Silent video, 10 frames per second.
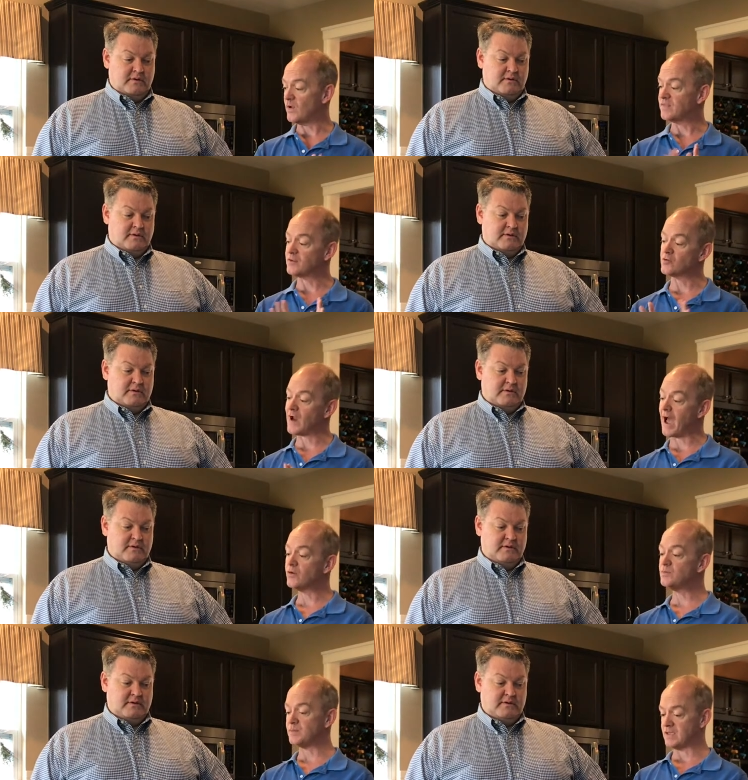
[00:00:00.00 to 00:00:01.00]
Speaker 1: with
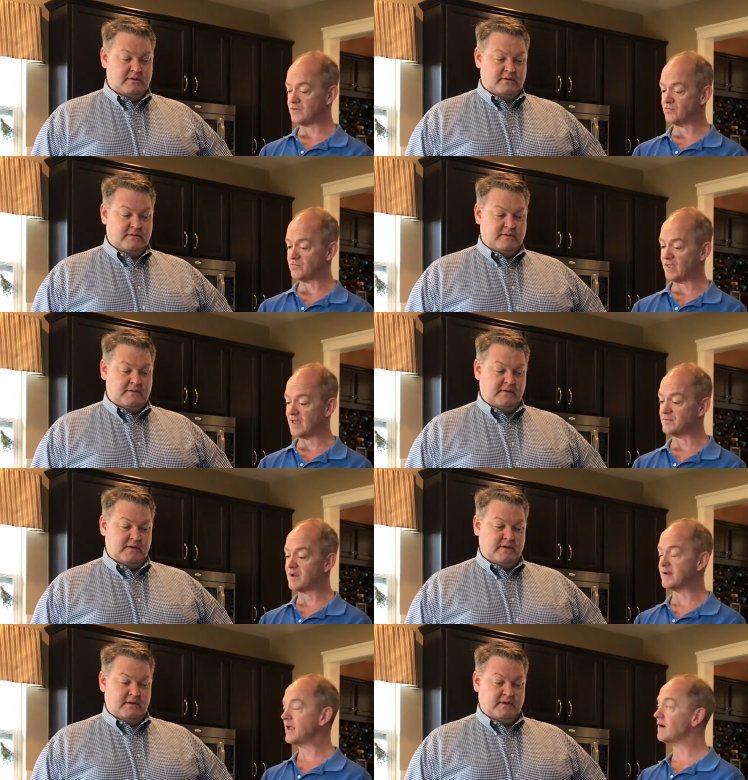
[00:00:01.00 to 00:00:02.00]
ground beef and
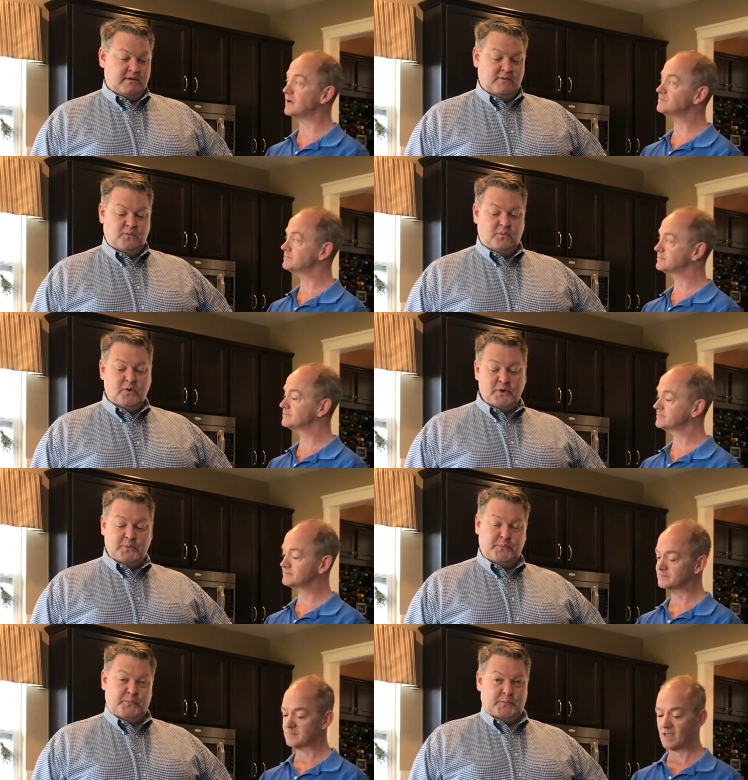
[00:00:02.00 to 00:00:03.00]
marinara. Woo!
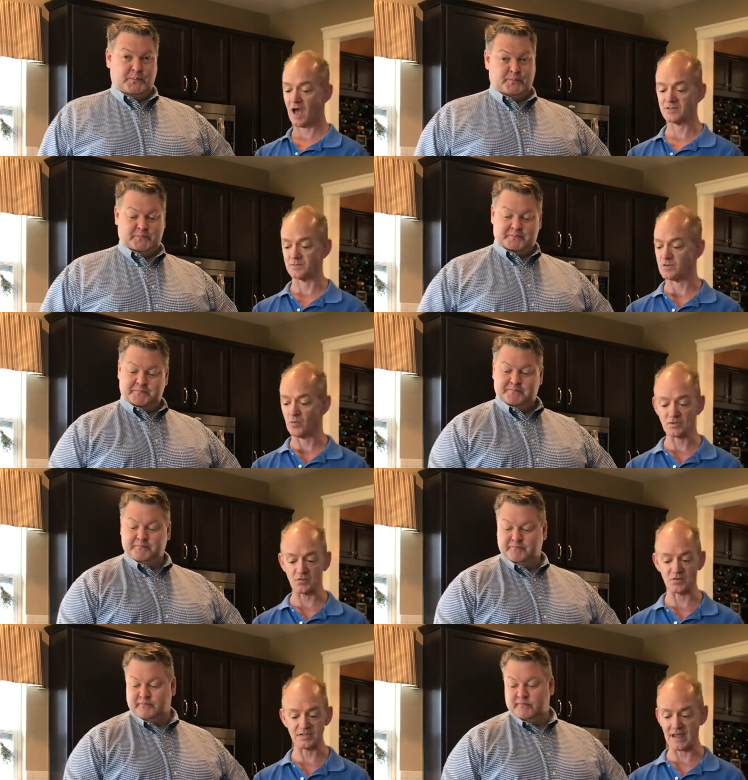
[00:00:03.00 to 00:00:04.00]
Awesome. So what's our
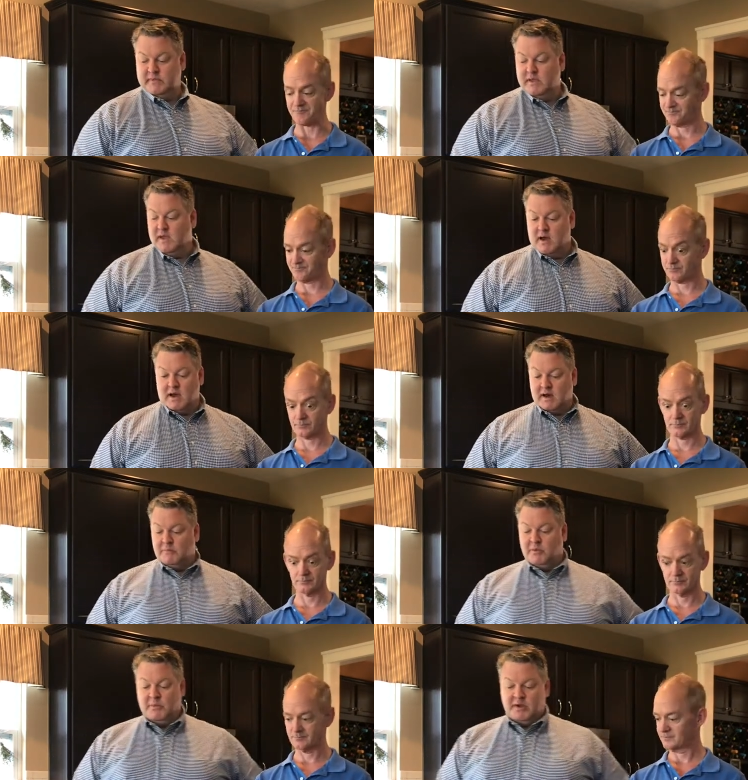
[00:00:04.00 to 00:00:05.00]
first step?
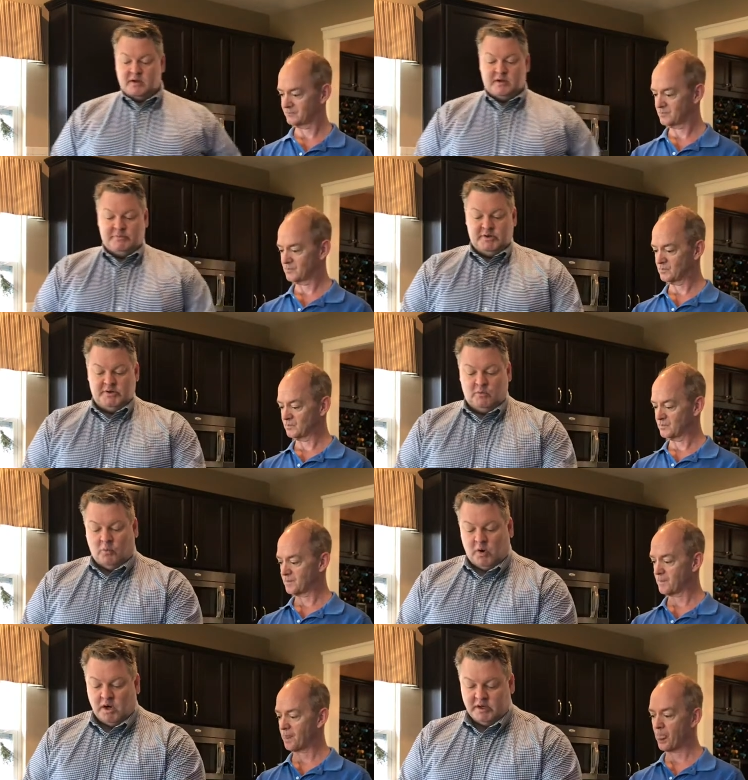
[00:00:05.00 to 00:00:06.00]
Speaker 2: Um, we are going to put
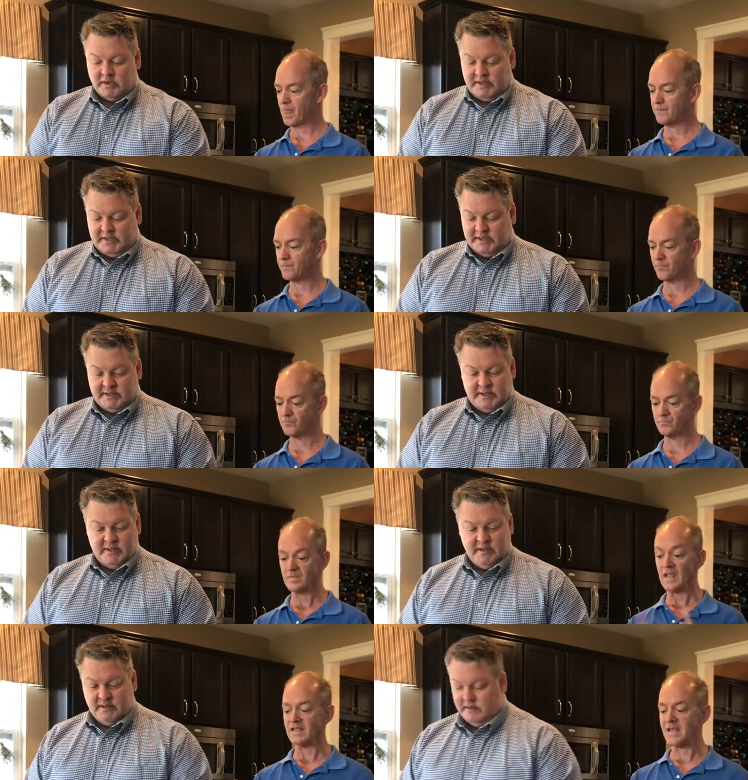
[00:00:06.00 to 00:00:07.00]
water in
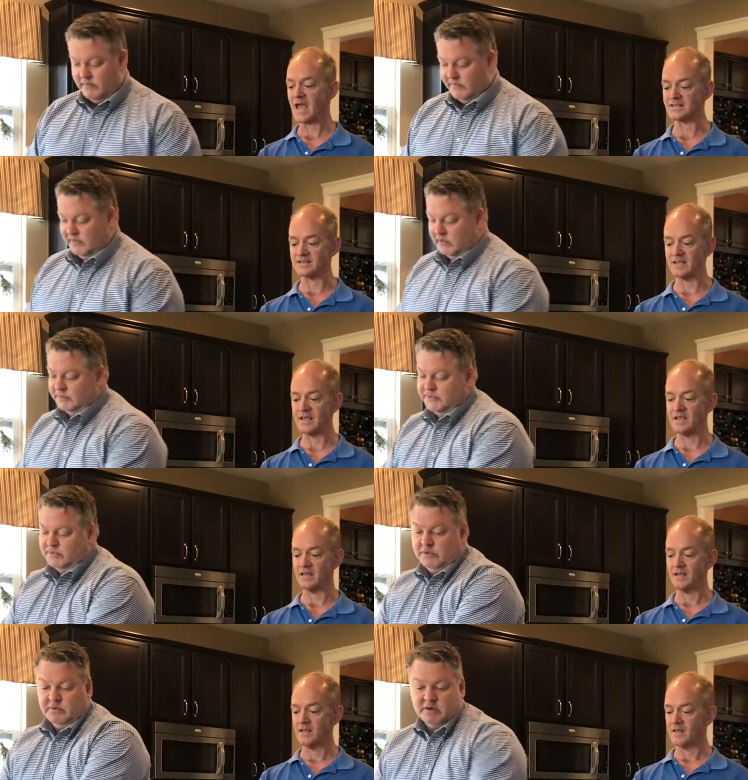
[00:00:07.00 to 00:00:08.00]
yes. the
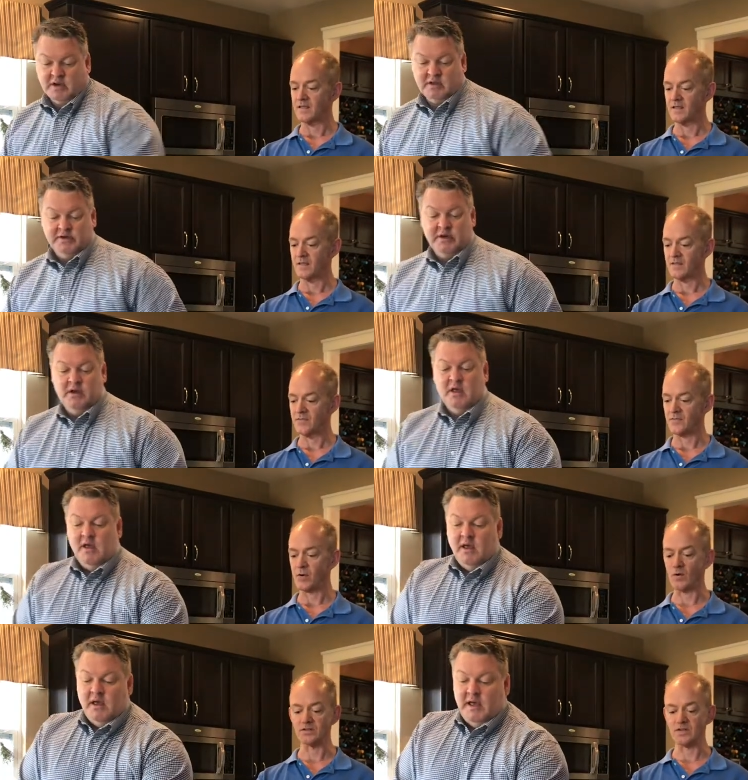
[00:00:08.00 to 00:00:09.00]
three-quart colander.
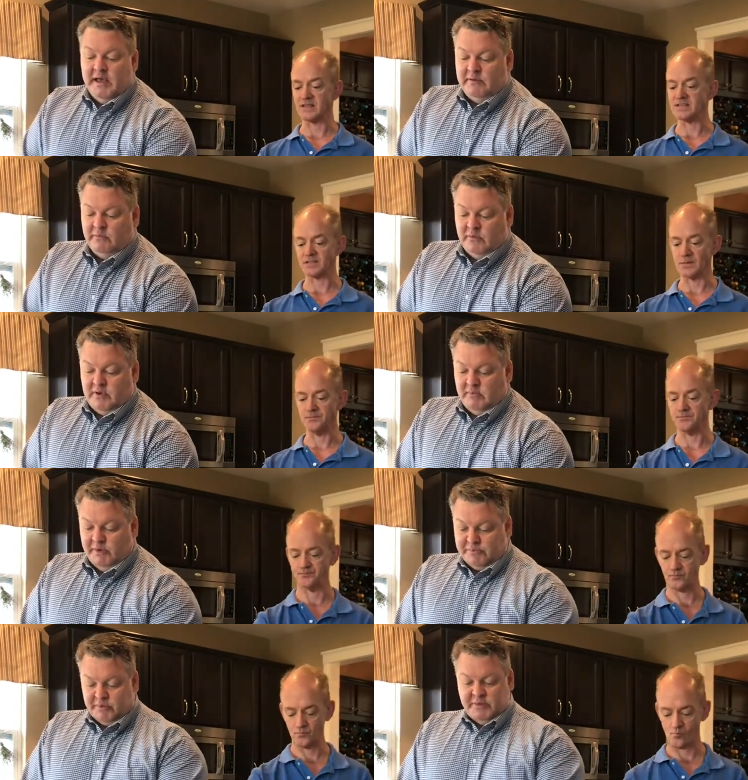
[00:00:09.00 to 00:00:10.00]
Three-quart, so that's and this one. we
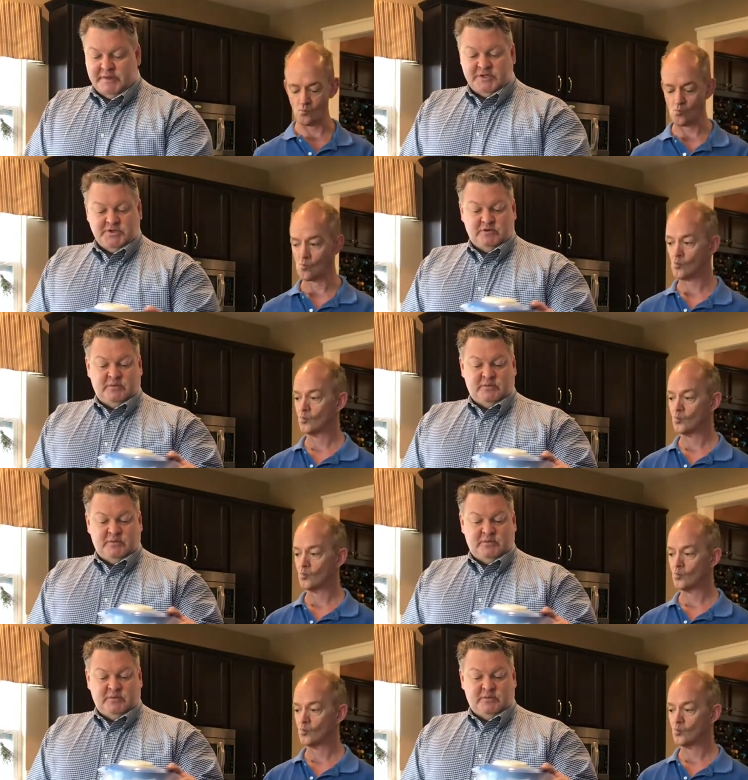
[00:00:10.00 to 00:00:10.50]
pre-measured.